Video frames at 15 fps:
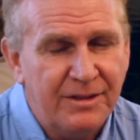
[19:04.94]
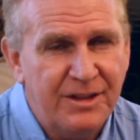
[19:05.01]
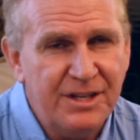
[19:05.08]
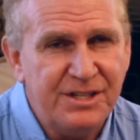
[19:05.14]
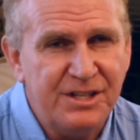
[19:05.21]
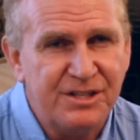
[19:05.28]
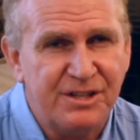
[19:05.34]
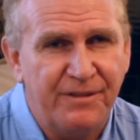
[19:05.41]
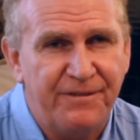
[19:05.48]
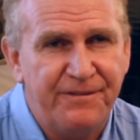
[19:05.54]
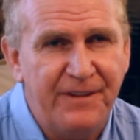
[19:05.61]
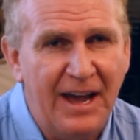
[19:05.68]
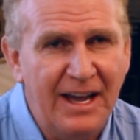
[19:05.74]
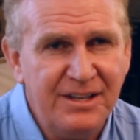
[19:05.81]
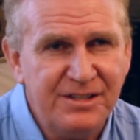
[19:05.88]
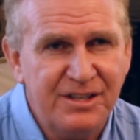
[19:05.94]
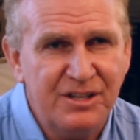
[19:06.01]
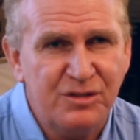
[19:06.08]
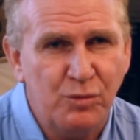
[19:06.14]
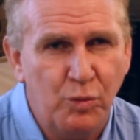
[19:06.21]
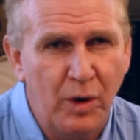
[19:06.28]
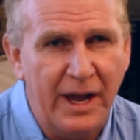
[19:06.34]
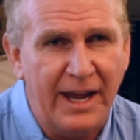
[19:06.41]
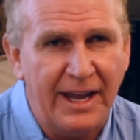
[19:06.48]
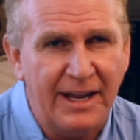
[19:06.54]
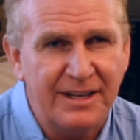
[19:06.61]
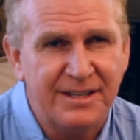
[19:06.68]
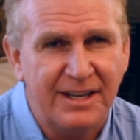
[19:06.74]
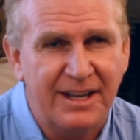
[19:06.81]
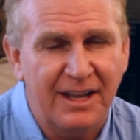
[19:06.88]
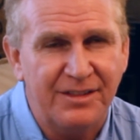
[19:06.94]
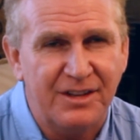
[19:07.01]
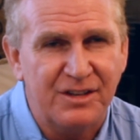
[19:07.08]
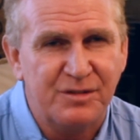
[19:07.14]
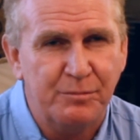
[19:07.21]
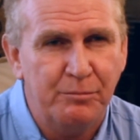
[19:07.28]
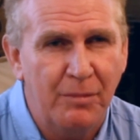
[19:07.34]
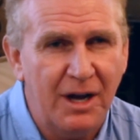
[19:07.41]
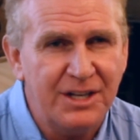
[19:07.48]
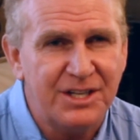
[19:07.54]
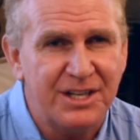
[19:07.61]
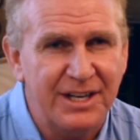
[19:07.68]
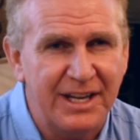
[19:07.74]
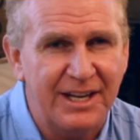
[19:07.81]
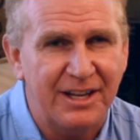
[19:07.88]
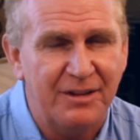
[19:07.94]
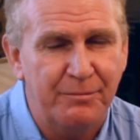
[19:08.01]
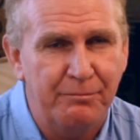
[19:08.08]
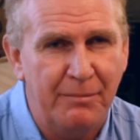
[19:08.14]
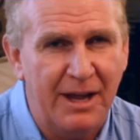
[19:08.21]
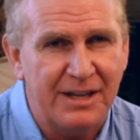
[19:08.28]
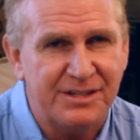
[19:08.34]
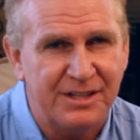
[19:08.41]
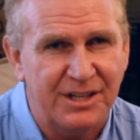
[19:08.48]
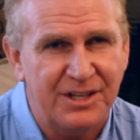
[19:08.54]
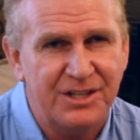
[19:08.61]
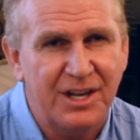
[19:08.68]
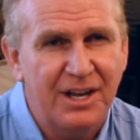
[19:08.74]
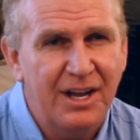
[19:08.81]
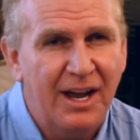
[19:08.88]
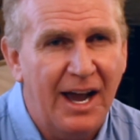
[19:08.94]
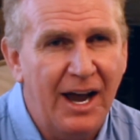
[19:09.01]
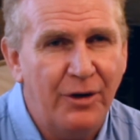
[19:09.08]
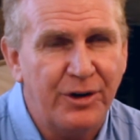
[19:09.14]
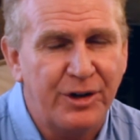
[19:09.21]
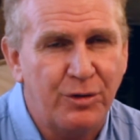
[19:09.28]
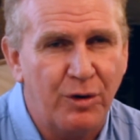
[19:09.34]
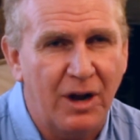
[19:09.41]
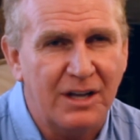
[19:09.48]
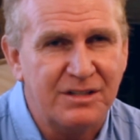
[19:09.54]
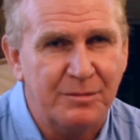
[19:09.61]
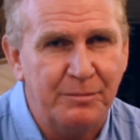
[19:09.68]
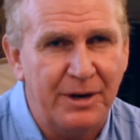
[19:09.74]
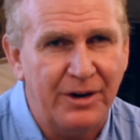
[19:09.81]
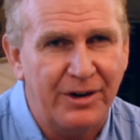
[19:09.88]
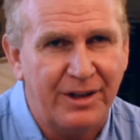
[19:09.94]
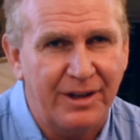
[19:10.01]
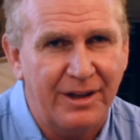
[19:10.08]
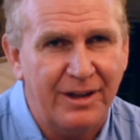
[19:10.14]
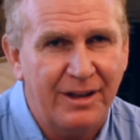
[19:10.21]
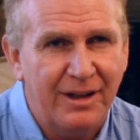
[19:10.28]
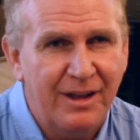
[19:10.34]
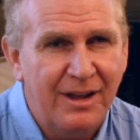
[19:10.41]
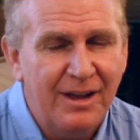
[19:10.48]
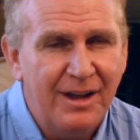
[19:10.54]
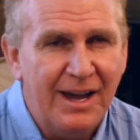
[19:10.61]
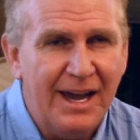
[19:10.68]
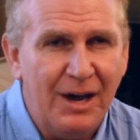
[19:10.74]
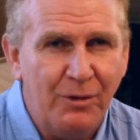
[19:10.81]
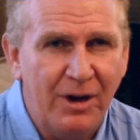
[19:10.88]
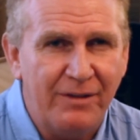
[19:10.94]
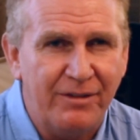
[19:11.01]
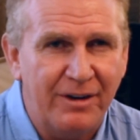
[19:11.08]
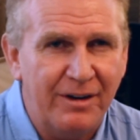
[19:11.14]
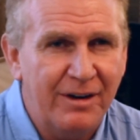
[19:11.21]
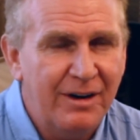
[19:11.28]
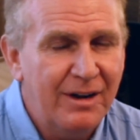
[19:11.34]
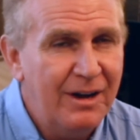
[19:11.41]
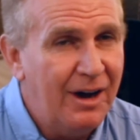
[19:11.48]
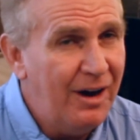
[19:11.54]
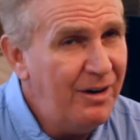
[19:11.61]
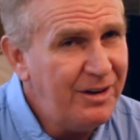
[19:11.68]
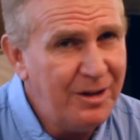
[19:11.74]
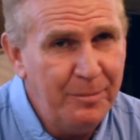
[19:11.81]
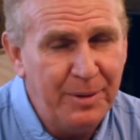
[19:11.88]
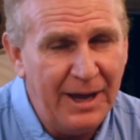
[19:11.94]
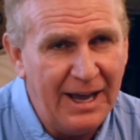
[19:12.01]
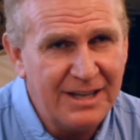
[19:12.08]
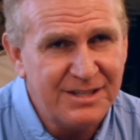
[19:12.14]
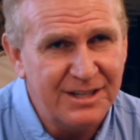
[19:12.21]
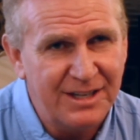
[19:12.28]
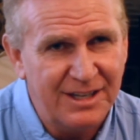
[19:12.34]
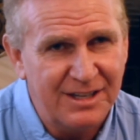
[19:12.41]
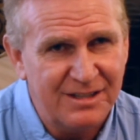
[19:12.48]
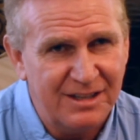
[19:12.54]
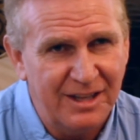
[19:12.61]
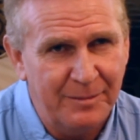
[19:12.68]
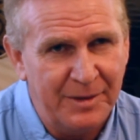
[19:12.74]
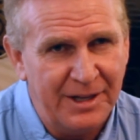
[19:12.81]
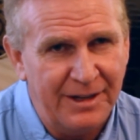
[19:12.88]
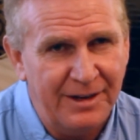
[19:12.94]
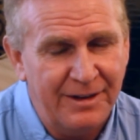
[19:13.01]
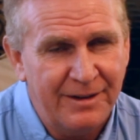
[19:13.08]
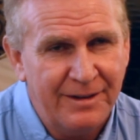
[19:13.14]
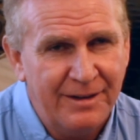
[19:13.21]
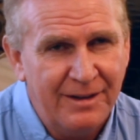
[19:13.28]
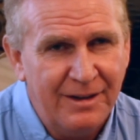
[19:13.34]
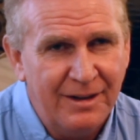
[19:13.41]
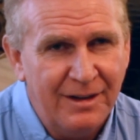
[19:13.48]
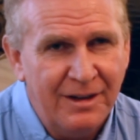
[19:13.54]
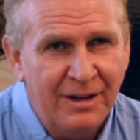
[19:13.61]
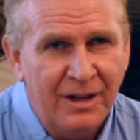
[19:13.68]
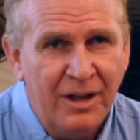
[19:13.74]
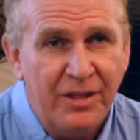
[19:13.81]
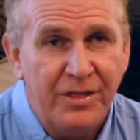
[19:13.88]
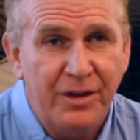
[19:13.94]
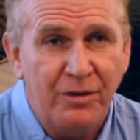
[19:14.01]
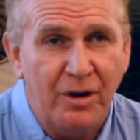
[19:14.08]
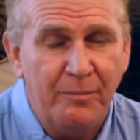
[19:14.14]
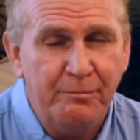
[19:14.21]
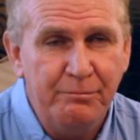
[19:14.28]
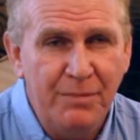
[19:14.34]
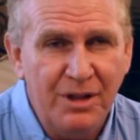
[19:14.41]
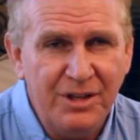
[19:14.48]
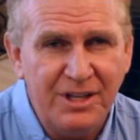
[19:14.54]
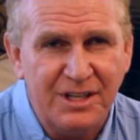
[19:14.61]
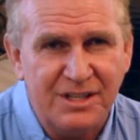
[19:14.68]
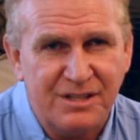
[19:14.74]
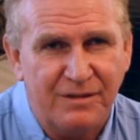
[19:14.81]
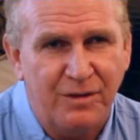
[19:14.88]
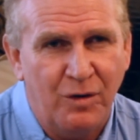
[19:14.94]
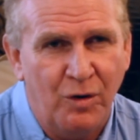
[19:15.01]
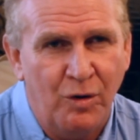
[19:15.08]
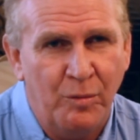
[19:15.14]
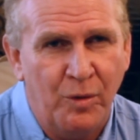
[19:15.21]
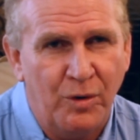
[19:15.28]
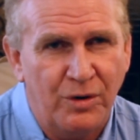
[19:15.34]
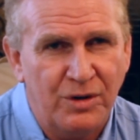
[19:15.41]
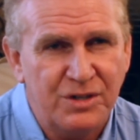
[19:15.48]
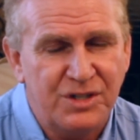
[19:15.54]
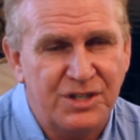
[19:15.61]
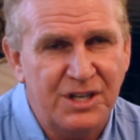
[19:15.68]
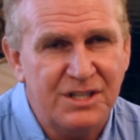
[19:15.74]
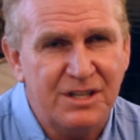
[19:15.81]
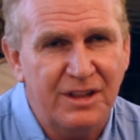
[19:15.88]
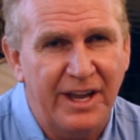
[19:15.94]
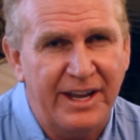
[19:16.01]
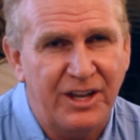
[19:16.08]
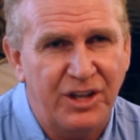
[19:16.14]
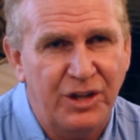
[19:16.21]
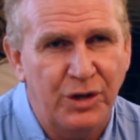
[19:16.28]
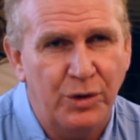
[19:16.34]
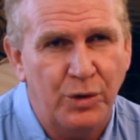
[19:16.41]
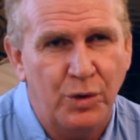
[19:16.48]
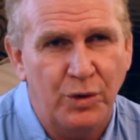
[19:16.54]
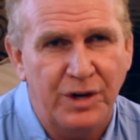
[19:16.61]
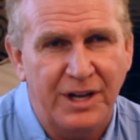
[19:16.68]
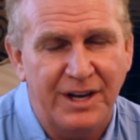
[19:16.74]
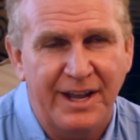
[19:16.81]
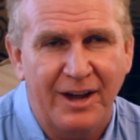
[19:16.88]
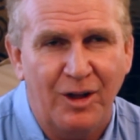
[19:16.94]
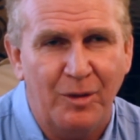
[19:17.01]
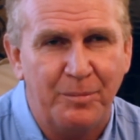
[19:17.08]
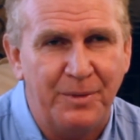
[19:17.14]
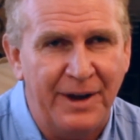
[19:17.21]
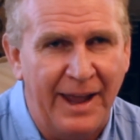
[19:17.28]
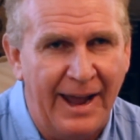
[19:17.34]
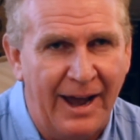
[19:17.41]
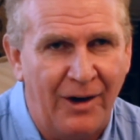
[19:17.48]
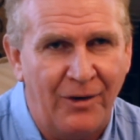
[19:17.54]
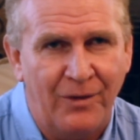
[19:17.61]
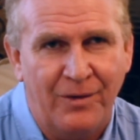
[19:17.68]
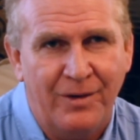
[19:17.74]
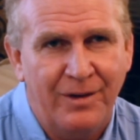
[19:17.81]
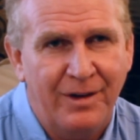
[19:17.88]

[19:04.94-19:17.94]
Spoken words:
This is the fastest way to get this much needed message out across America. However, our capacity is limited. There are millions of homeowners just like you who need help now.